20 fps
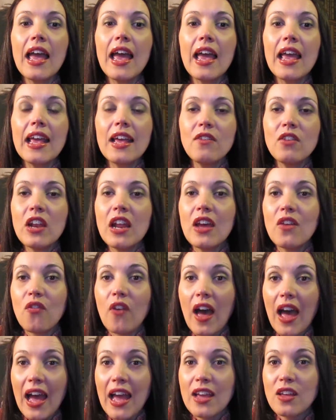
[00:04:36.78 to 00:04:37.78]
Even if
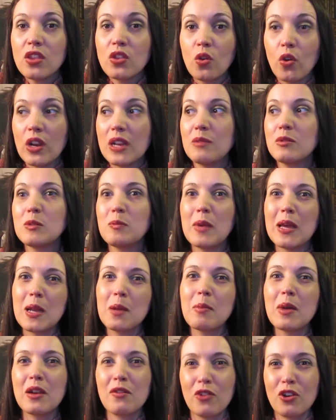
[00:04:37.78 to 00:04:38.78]
I thought he was being a
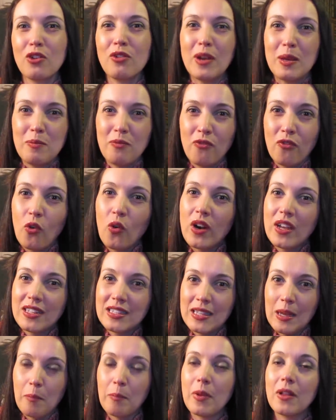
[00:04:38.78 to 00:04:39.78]
bit of a creep, for
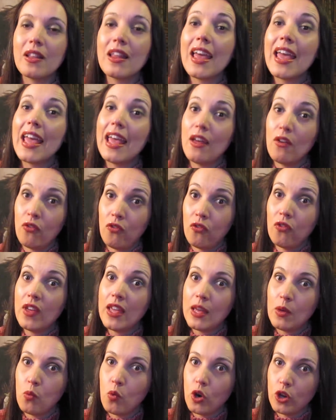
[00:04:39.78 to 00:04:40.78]
example, if
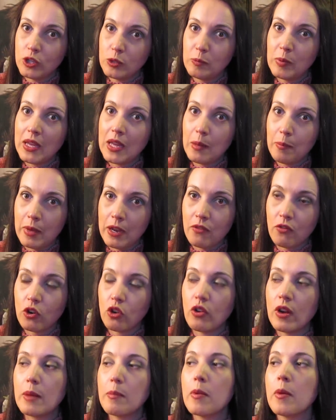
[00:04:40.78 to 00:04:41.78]
he was being a bit of a
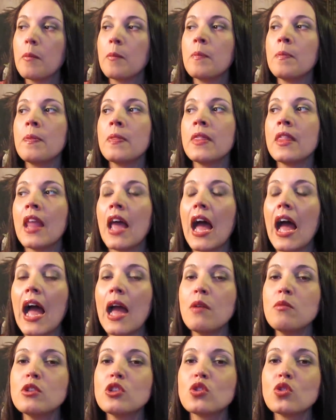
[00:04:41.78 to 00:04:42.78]
creep,
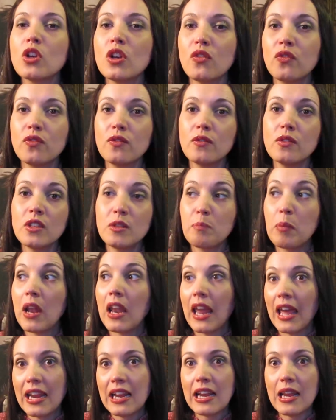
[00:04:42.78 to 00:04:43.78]
I would sort of
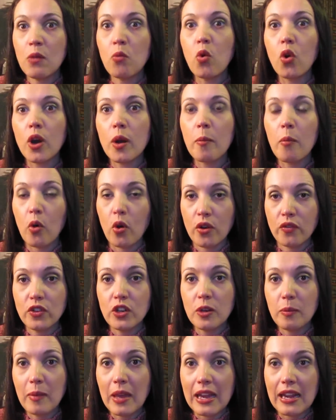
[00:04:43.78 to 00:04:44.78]
politely warn him off, you
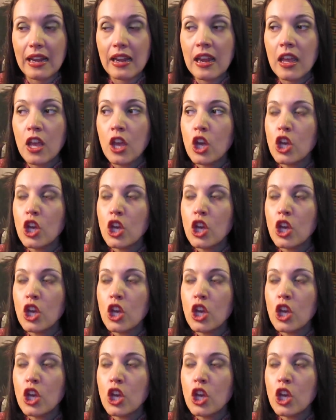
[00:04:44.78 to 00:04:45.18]
know what I mean?